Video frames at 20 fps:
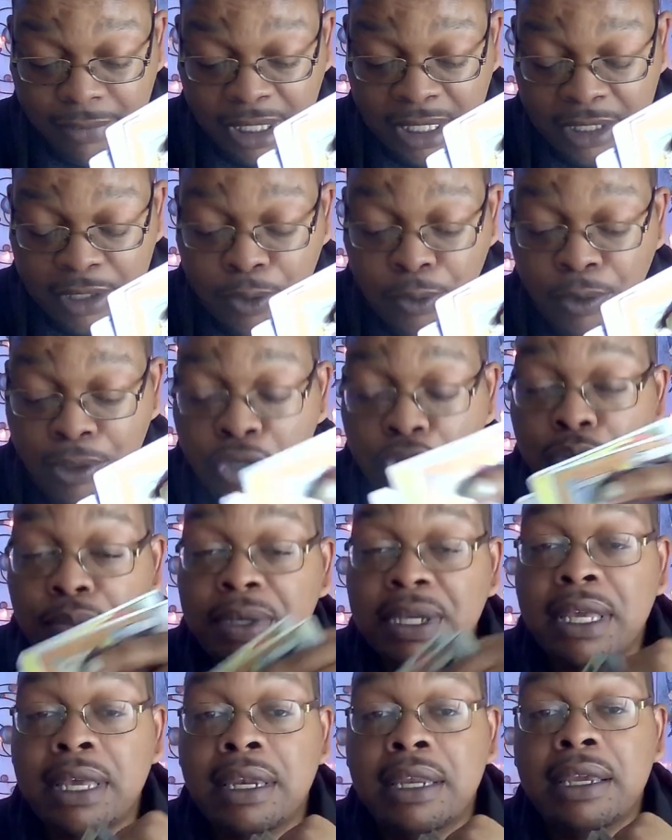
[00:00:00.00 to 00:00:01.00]
into a new
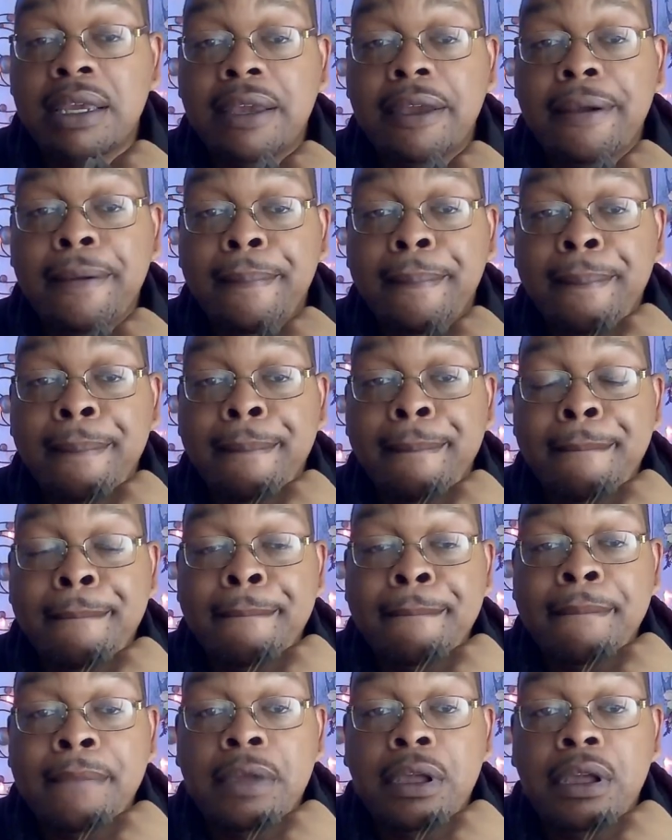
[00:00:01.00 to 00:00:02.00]
beginning,
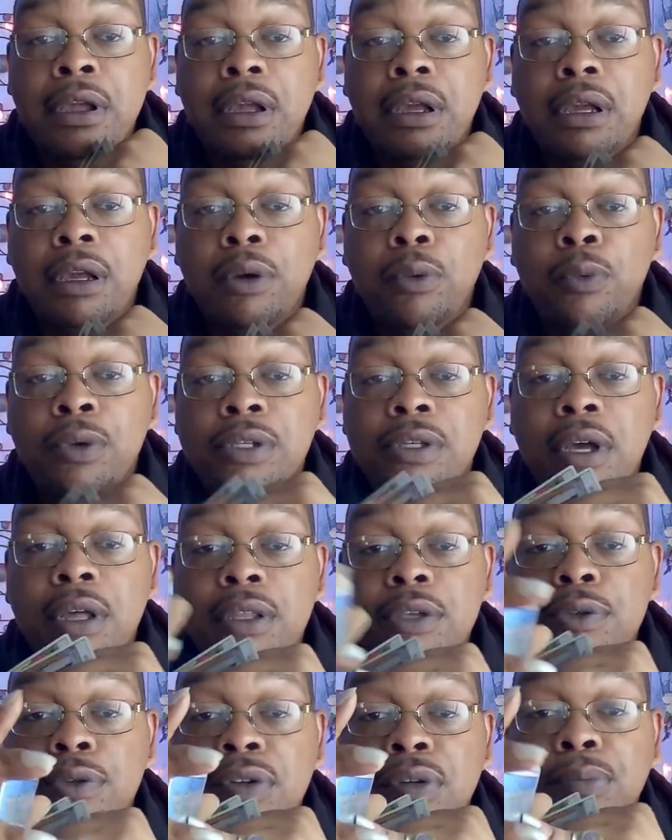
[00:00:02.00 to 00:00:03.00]
was all
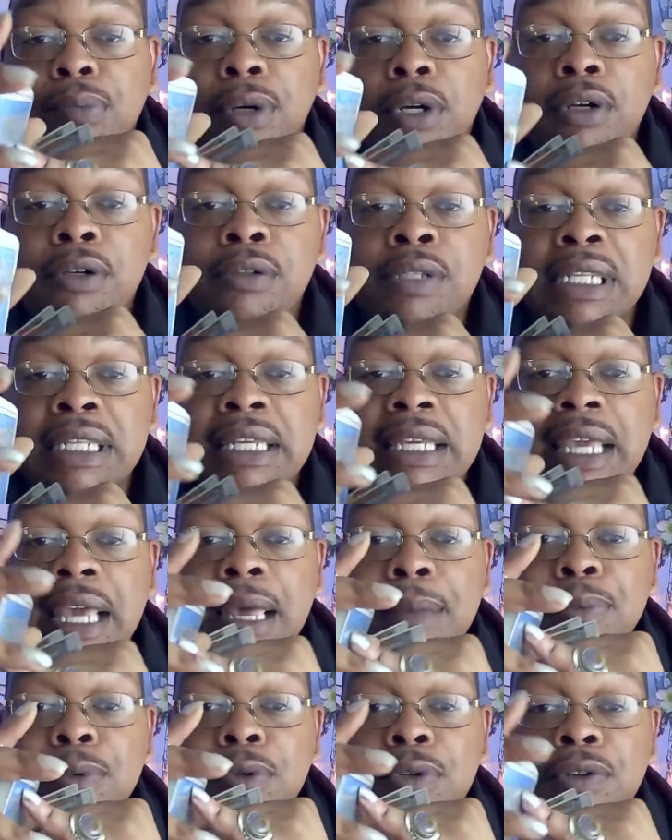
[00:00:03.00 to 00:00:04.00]
these sort of burdens that they
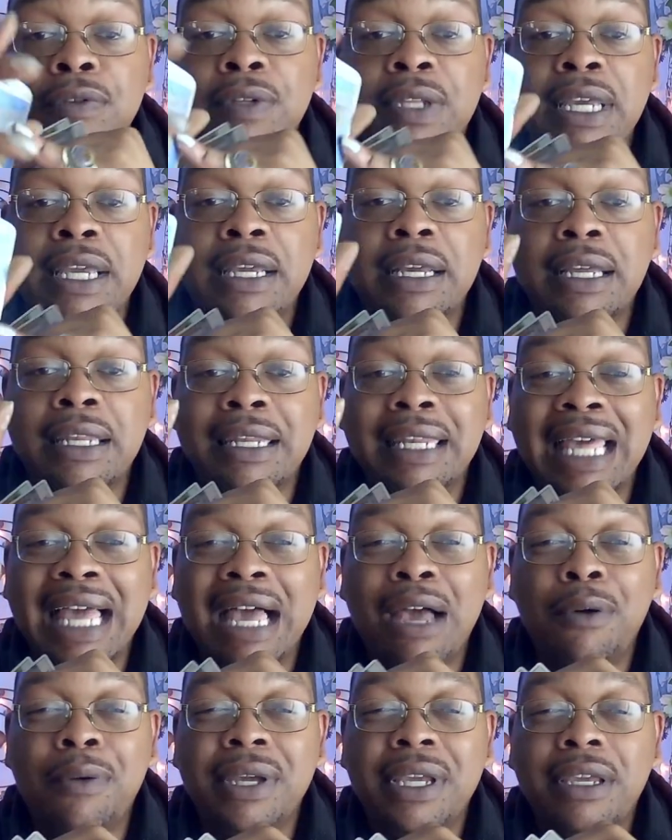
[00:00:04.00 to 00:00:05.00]
kept sort of like
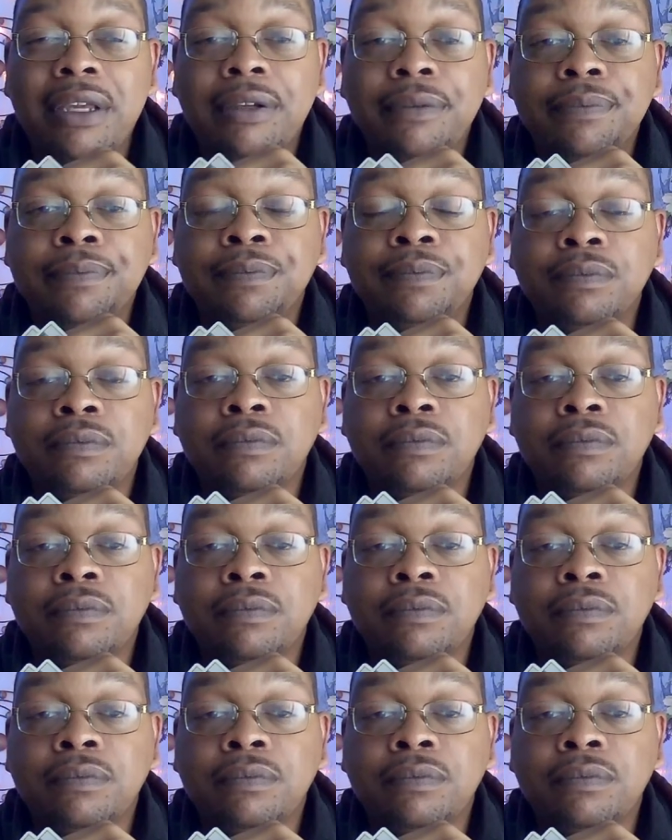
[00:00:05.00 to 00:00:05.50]
allowing